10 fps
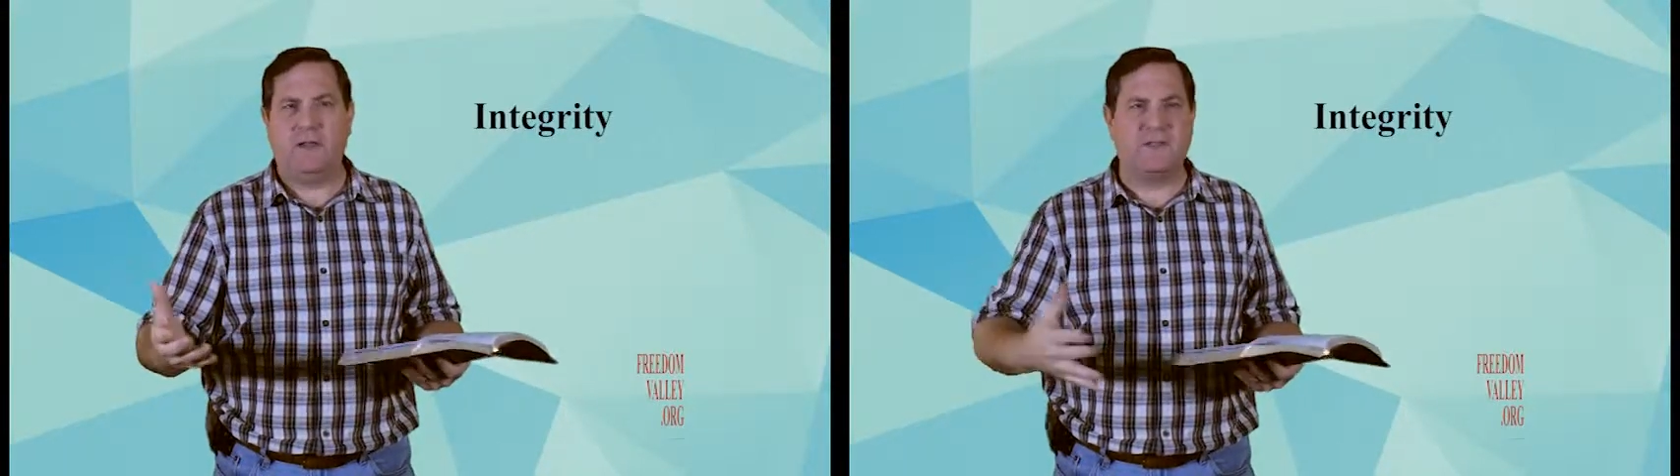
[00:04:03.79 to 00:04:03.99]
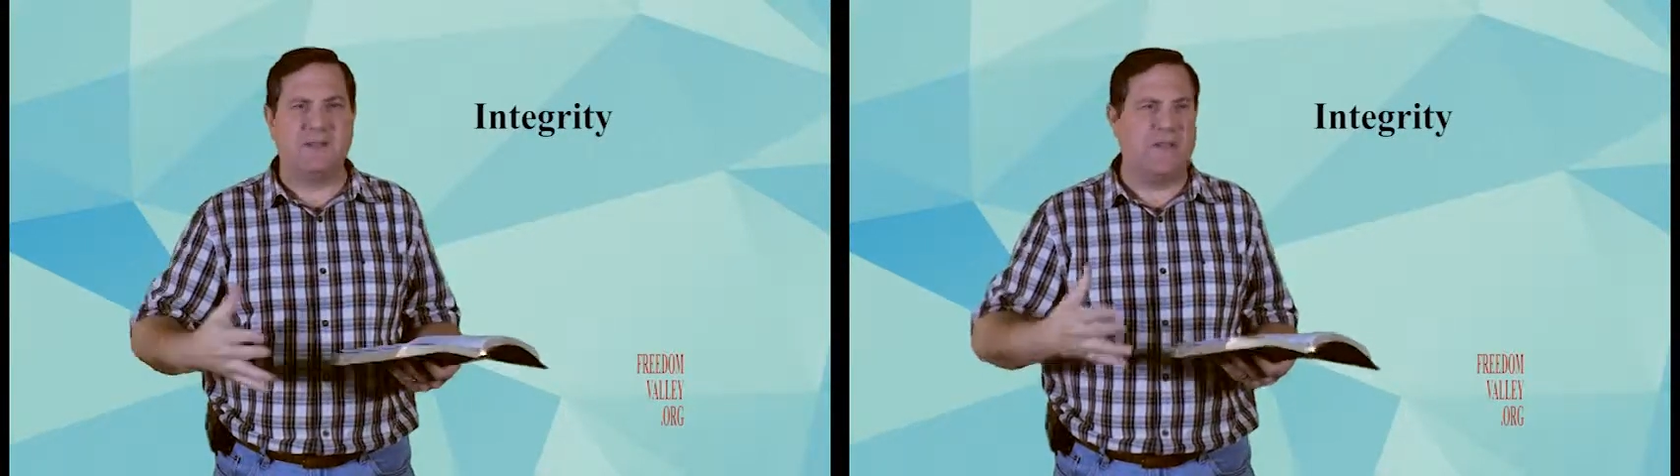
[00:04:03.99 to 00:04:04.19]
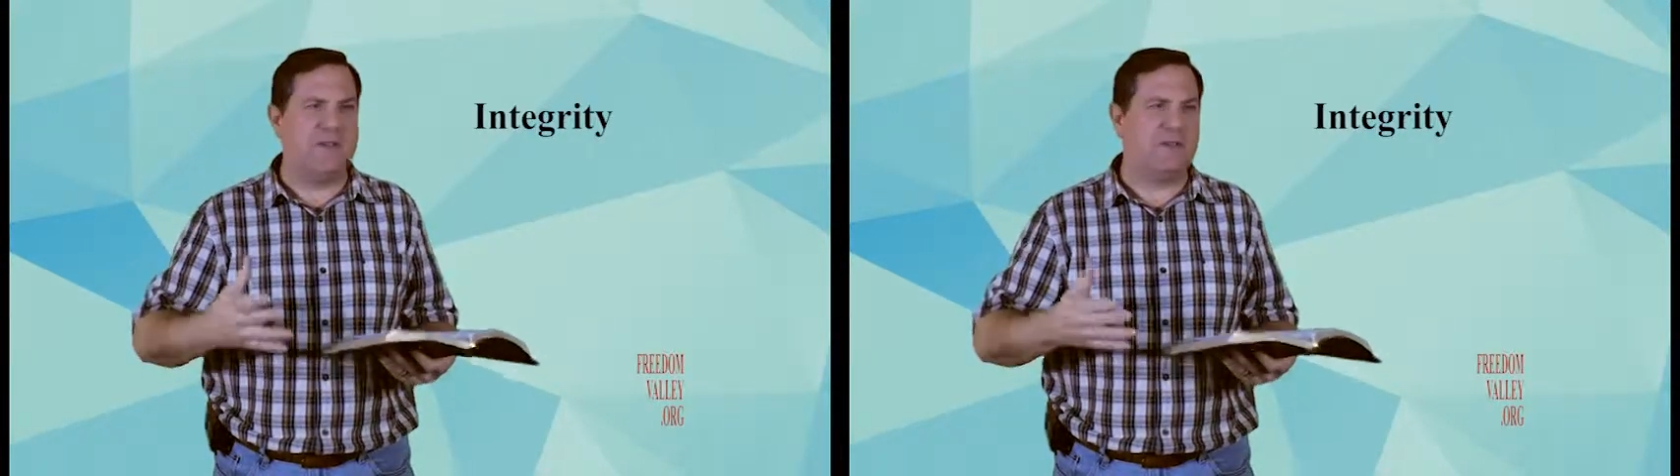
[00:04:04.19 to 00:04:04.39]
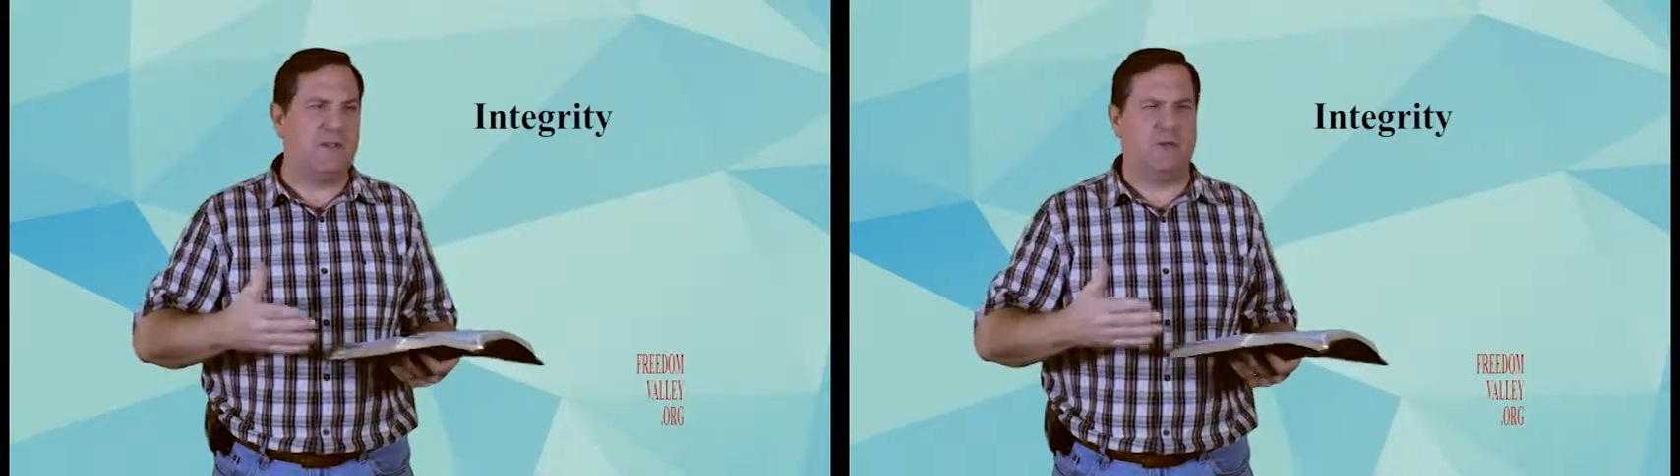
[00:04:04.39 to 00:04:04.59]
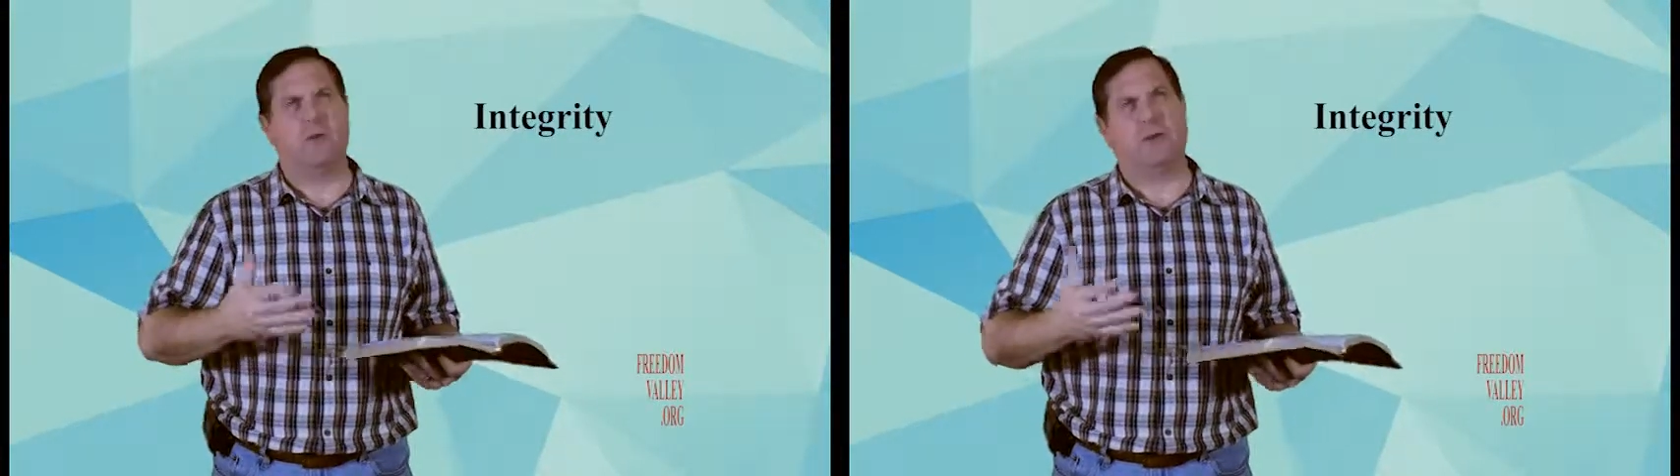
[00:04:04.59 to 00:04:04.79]
It's not a
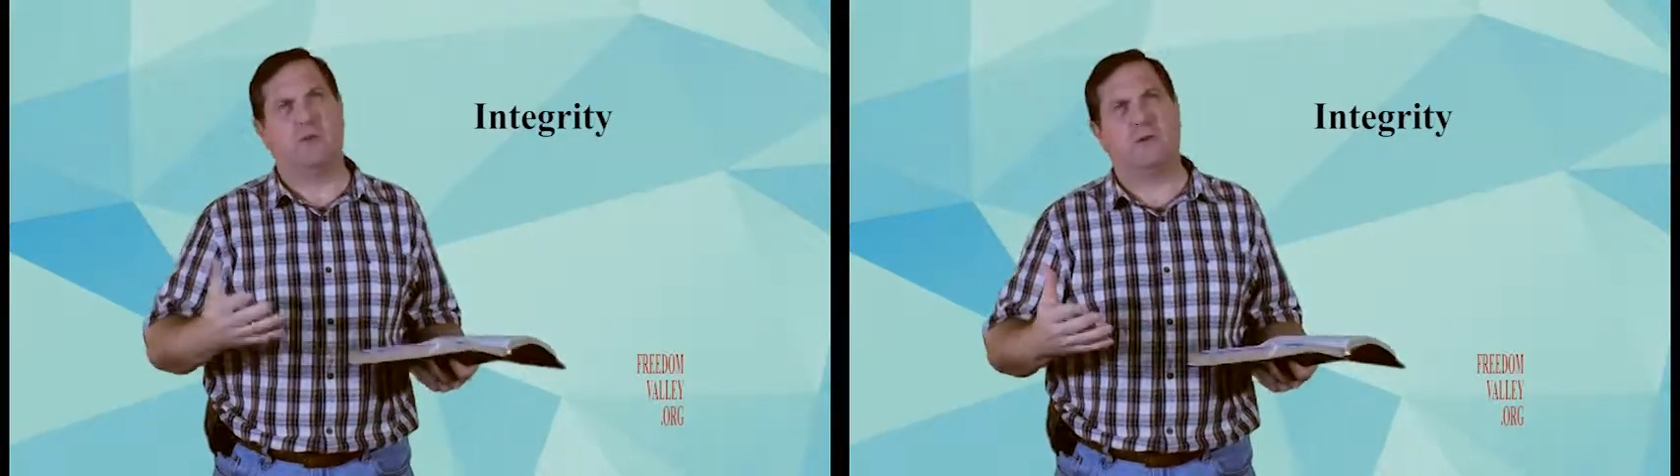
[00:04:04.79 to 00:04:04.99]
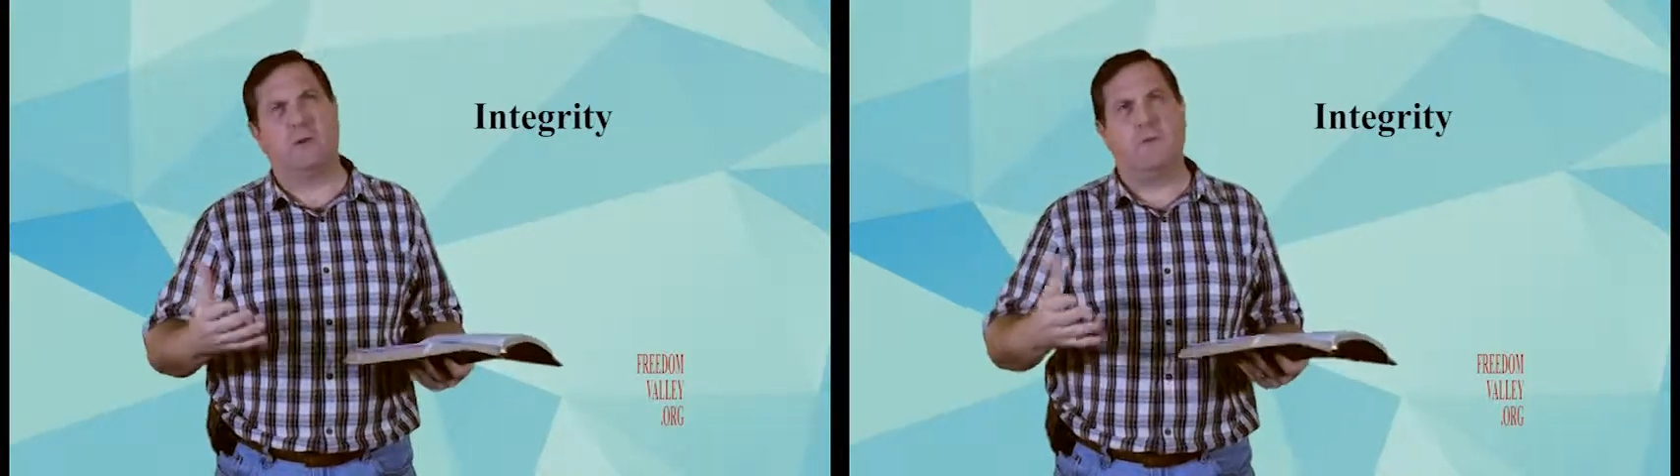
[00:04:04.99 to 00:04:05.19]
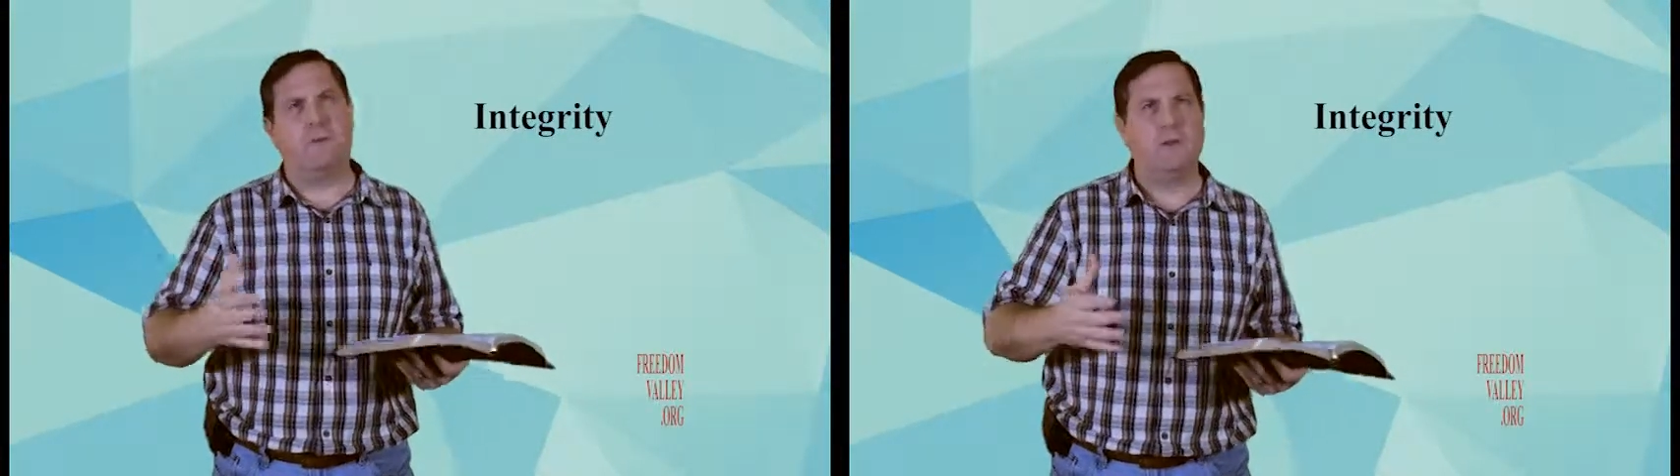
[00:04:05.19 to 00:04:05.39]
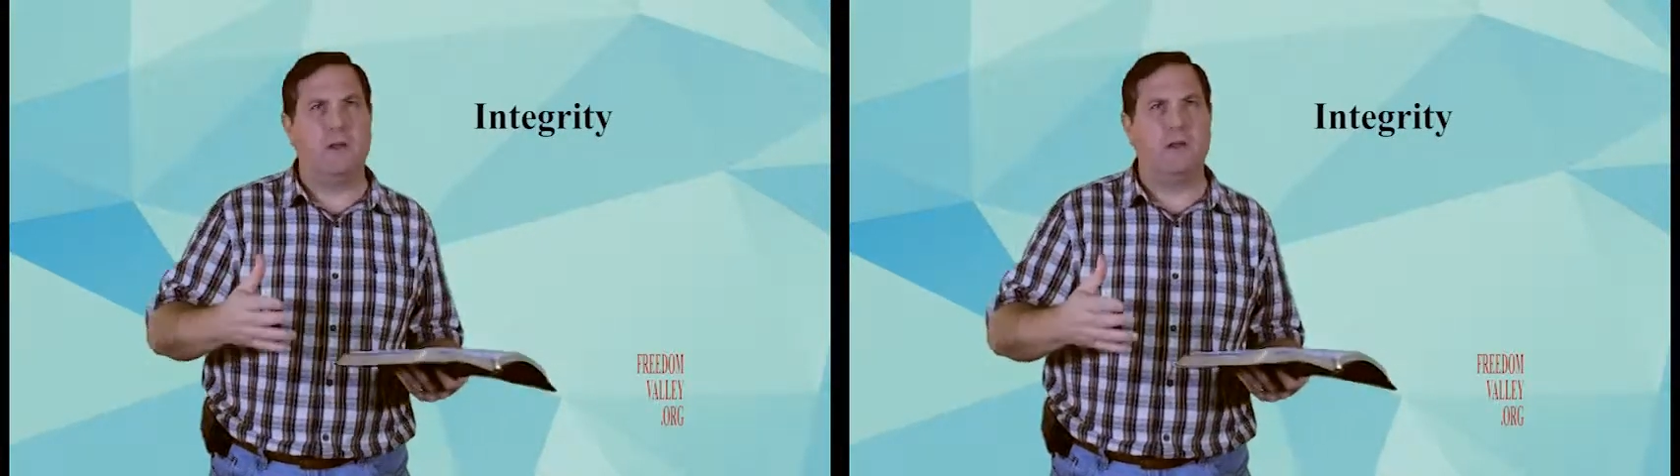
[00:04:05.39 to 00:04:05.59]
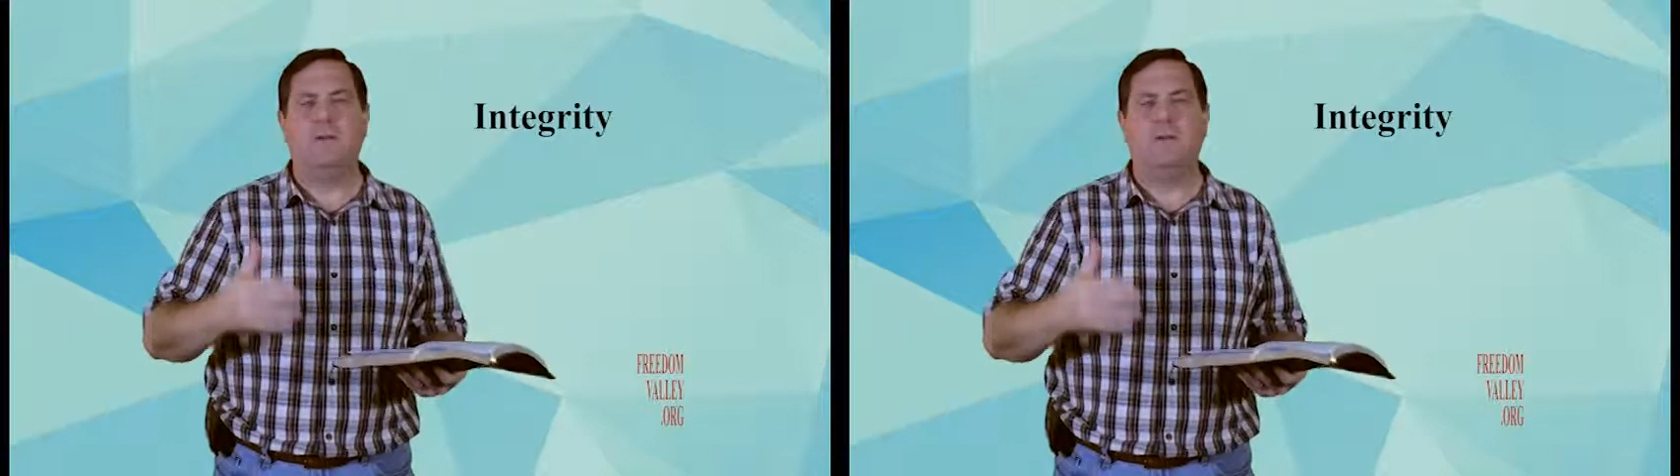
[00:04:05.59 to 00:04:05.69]
decision. Should I serve or should I?